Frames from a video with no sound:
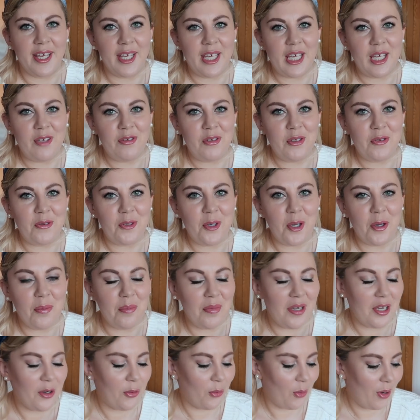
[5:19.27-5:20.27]
If you've known
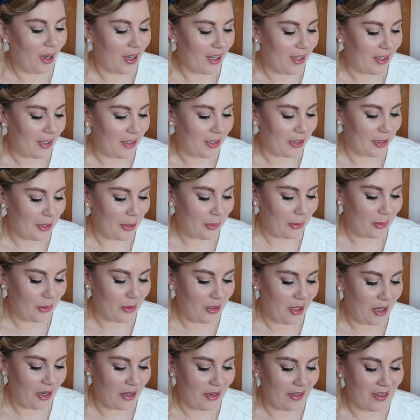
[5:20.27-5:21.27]
me a while, you will
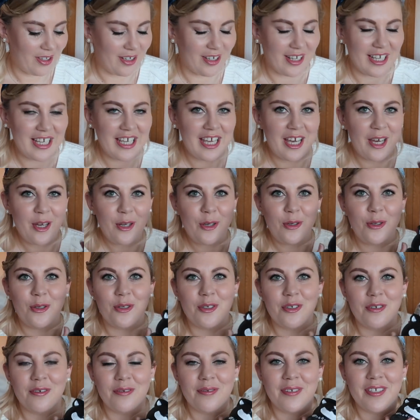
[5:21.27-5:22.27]
know that I
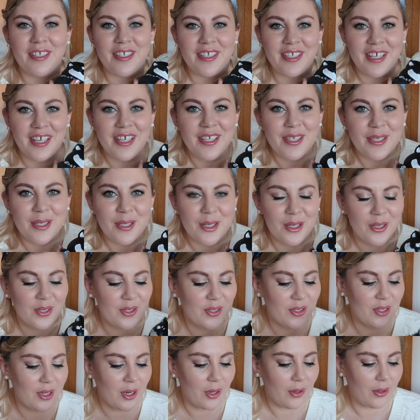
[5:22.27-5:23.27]
cannot resist a
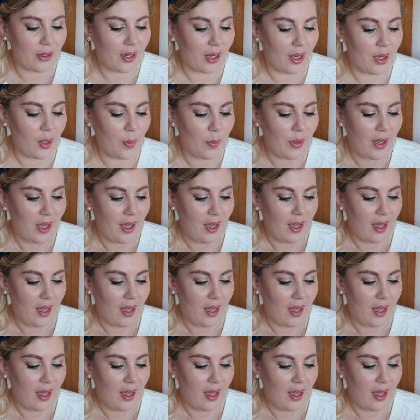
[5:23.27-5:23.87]
snow globe,